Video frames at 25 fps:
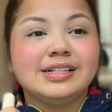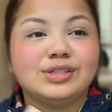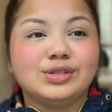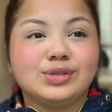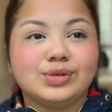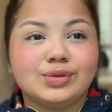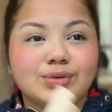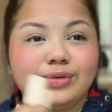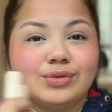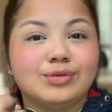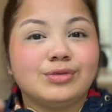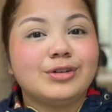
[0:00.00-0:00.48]

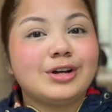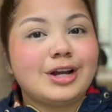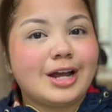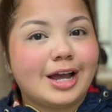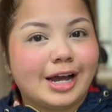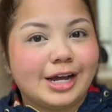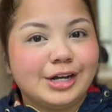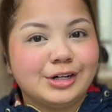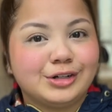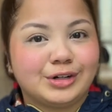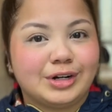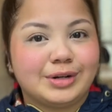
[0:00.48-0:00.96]
to
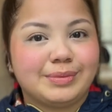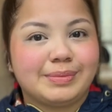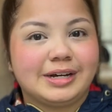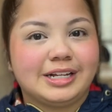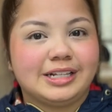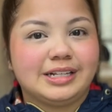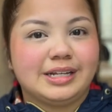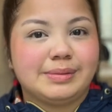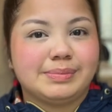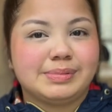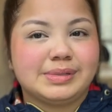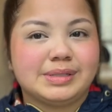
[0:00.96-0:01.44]
rehydrate my
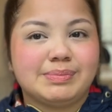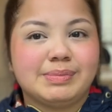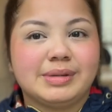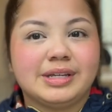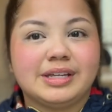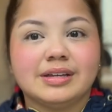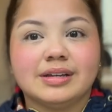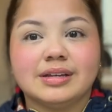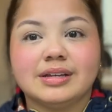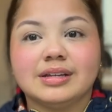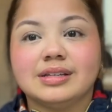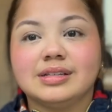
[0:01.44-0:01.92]
lips,
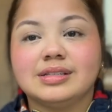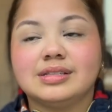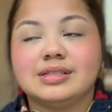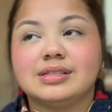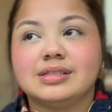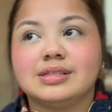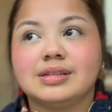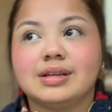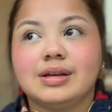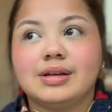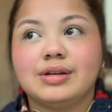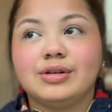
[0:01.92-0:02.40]

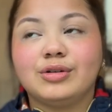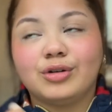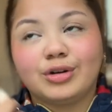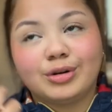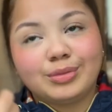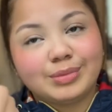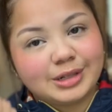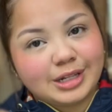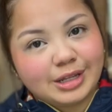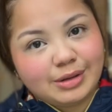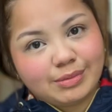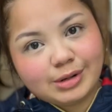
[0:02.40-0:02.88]
because
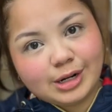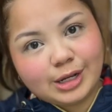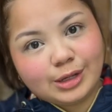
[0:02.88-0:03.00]
normally when